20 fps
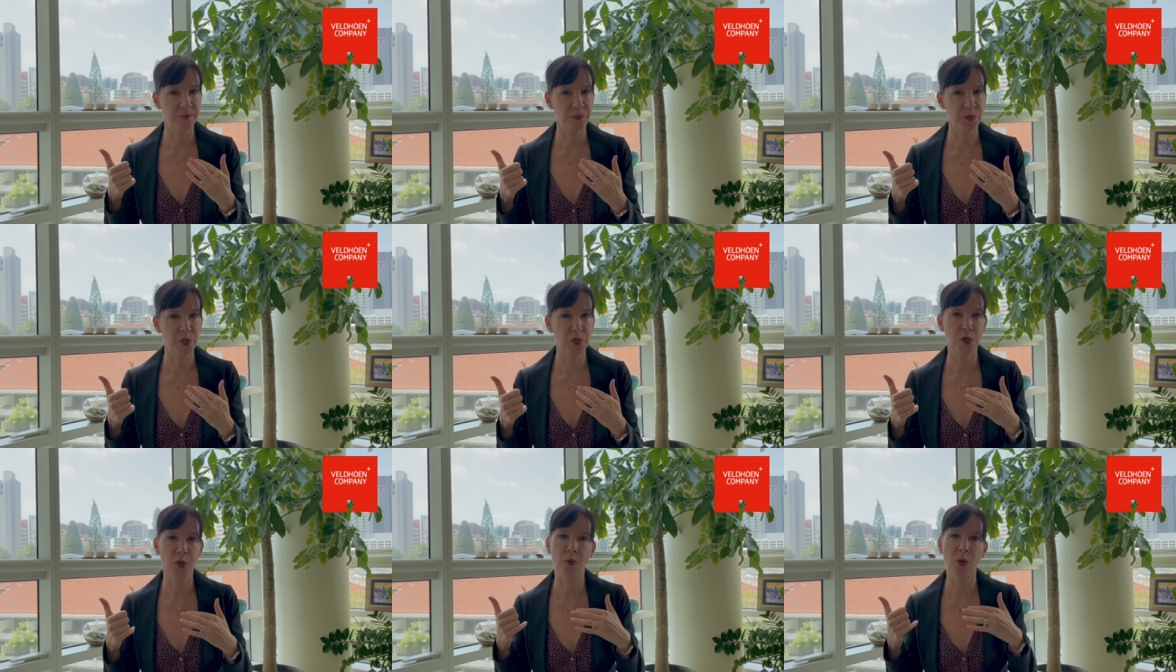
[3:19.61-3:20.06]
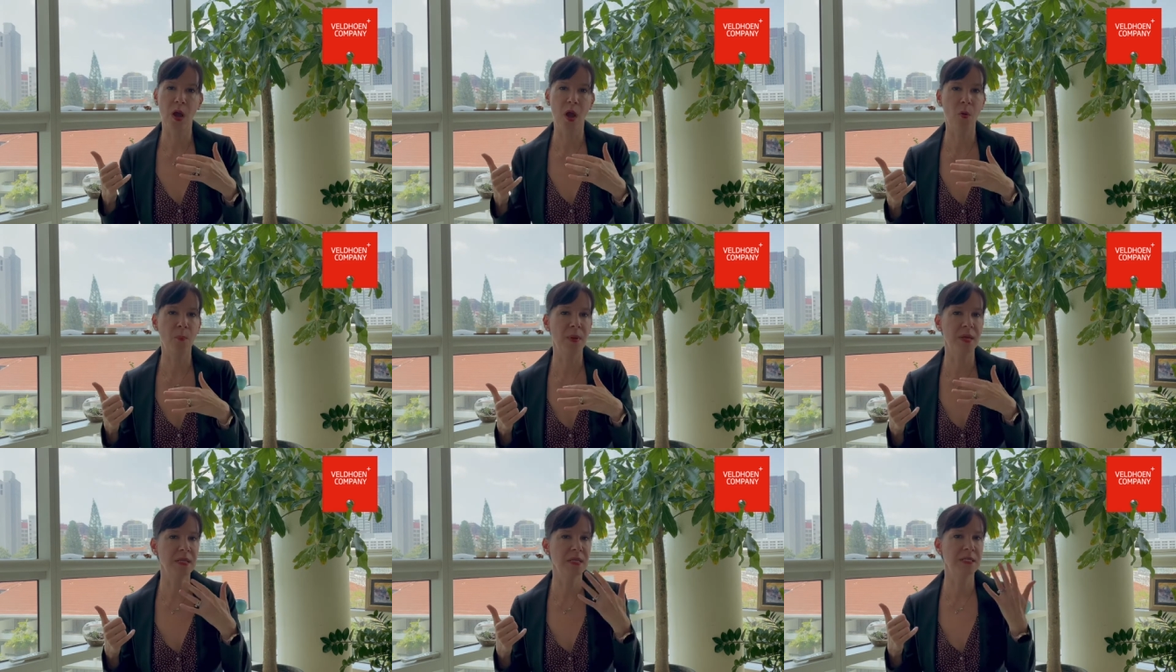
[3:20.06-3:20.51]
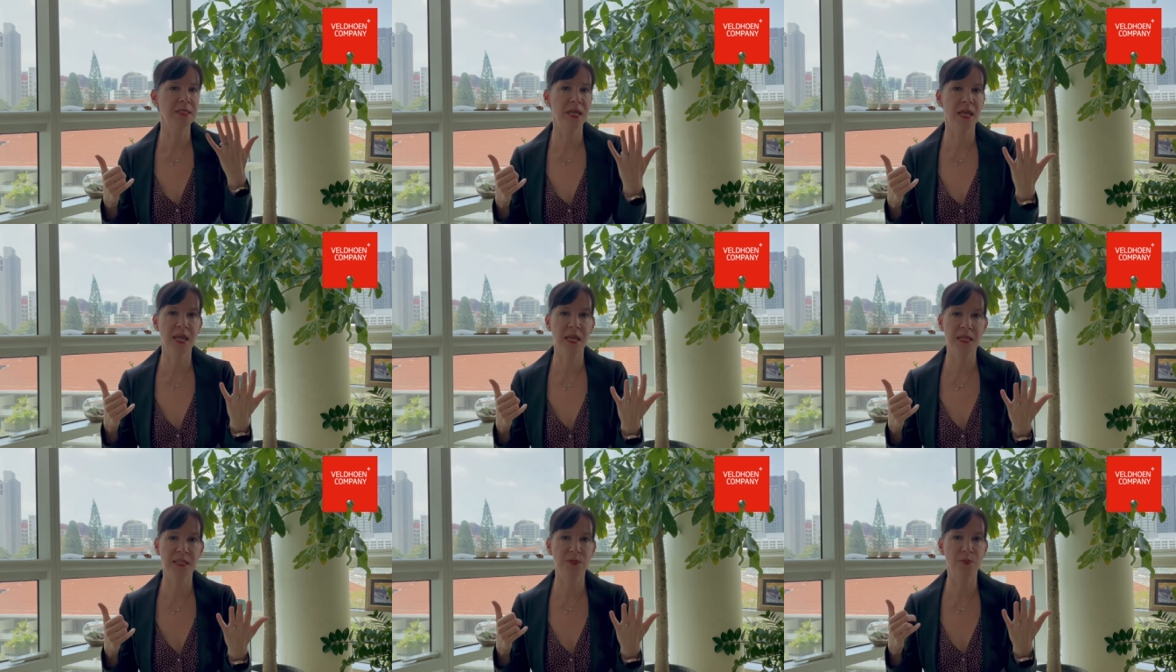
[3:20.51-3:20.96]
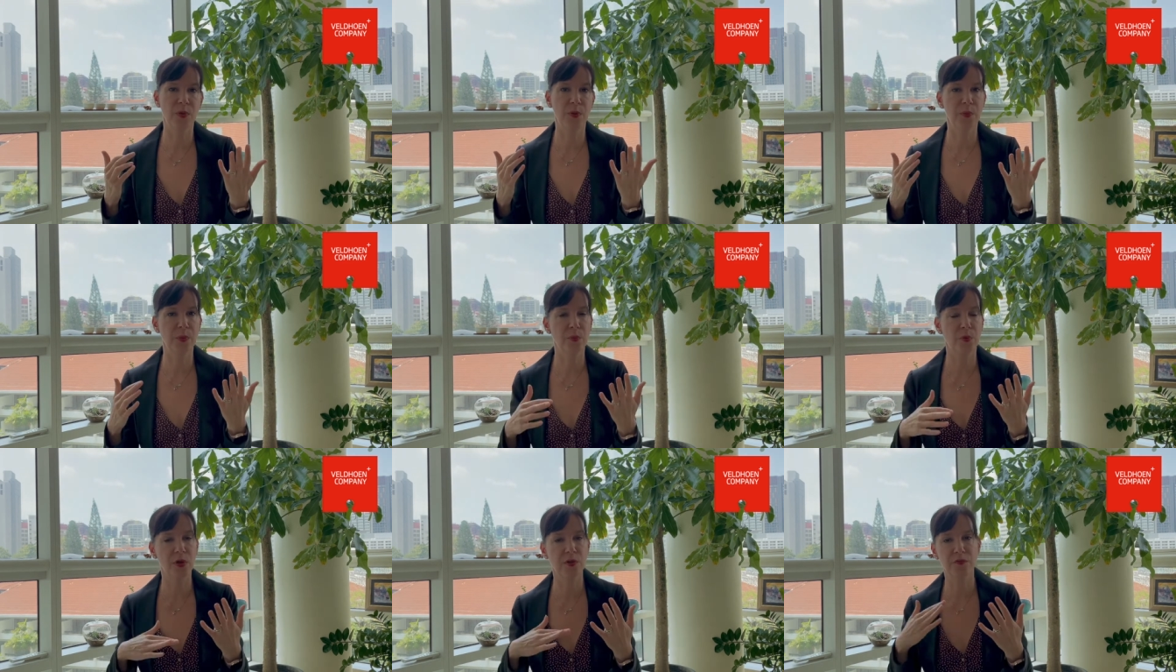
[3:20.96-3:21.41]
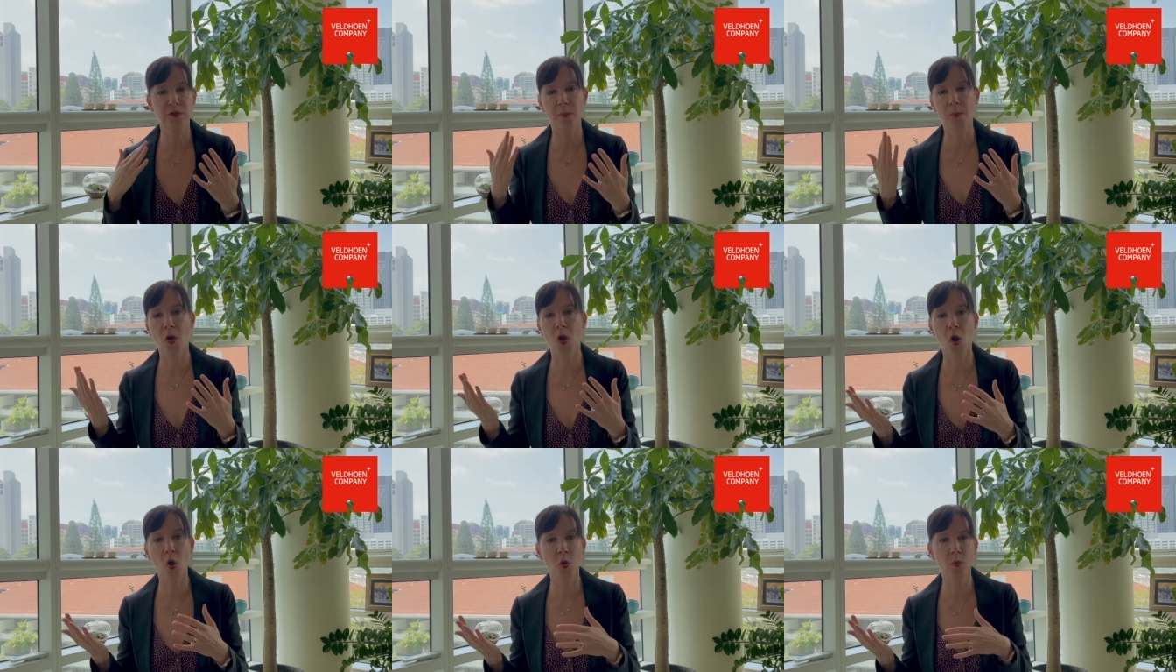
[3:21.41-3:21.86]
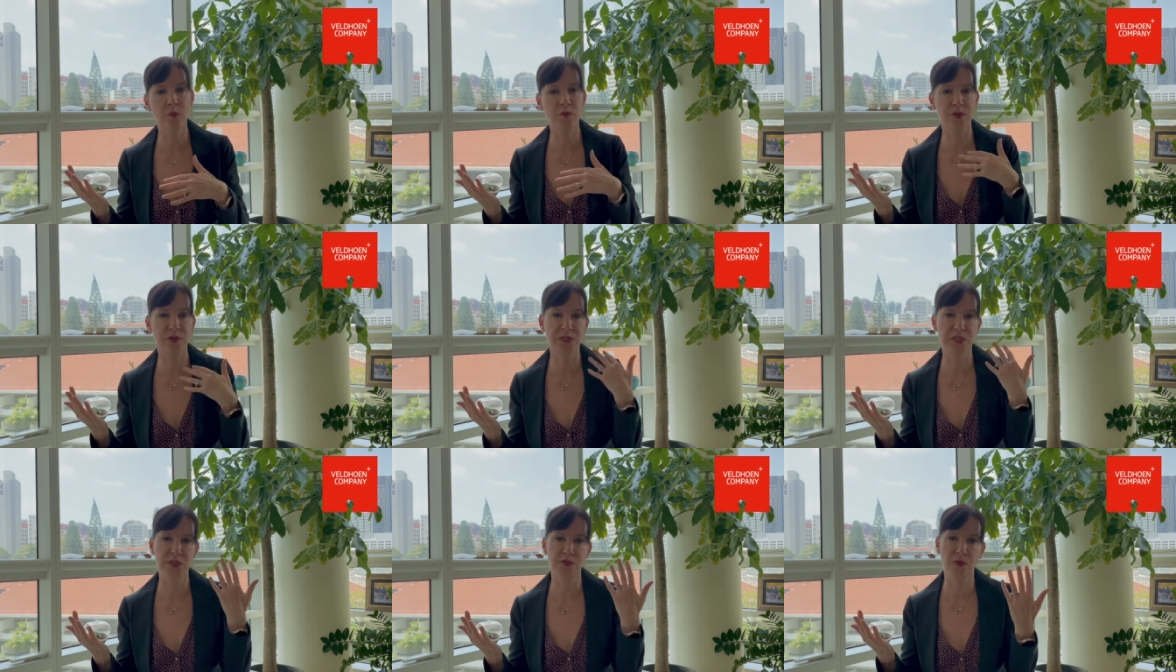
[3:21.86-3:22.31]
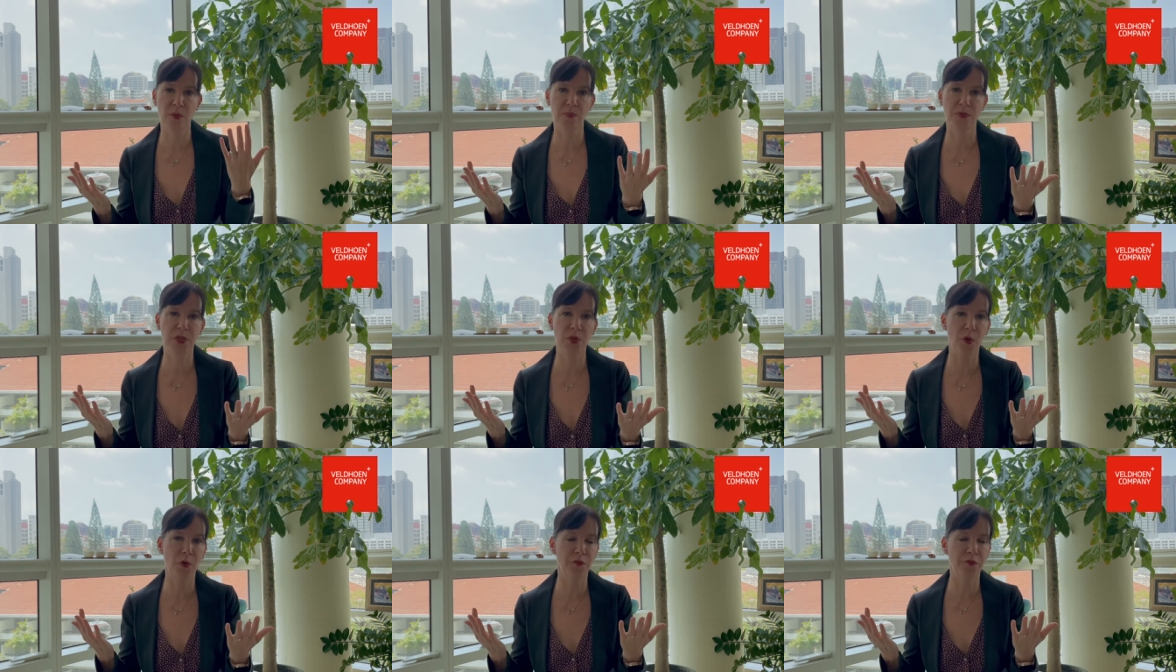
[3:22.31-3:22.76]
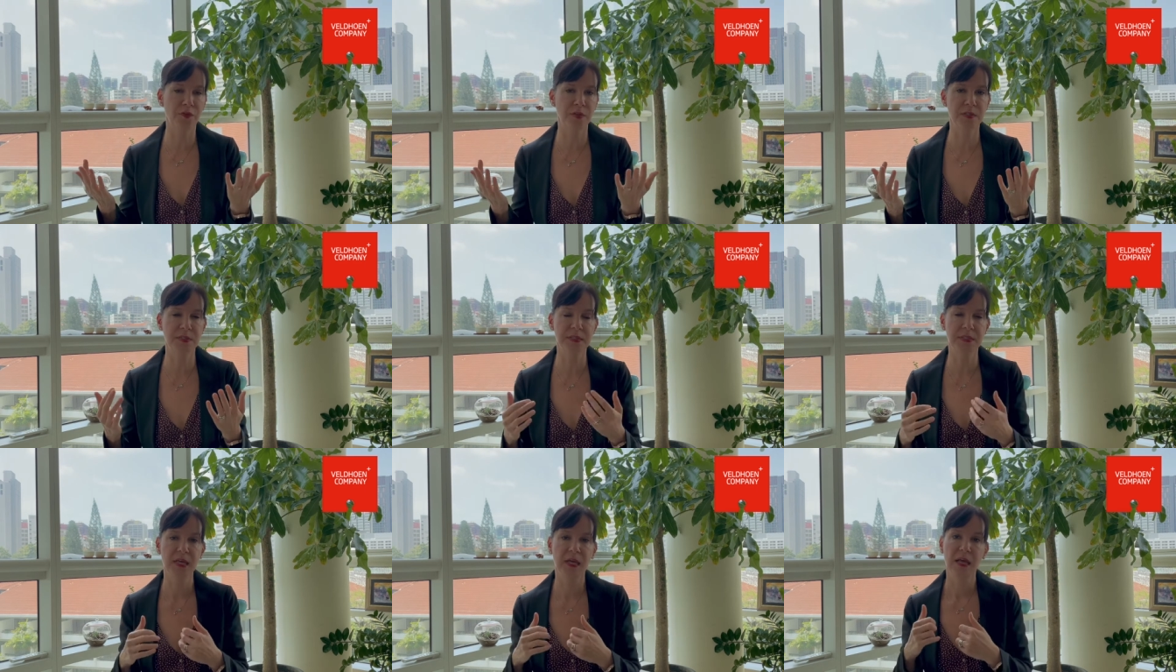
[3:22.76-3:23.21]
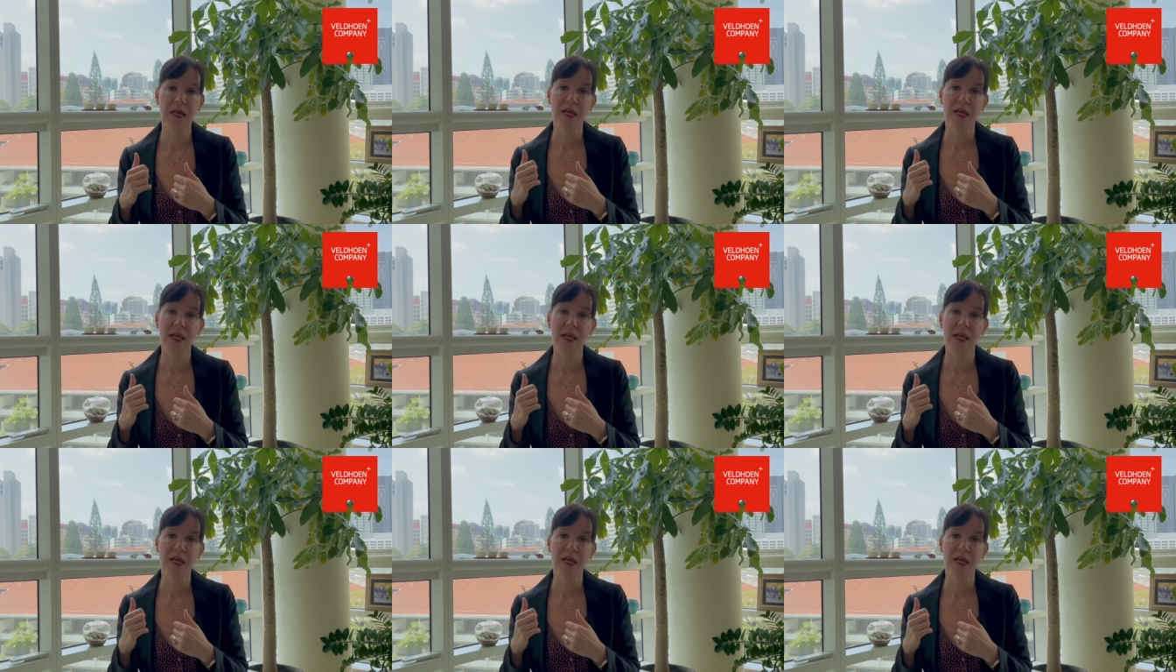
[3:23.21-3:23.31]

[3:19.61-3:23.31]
You know, how many days would we work from home versus from the office?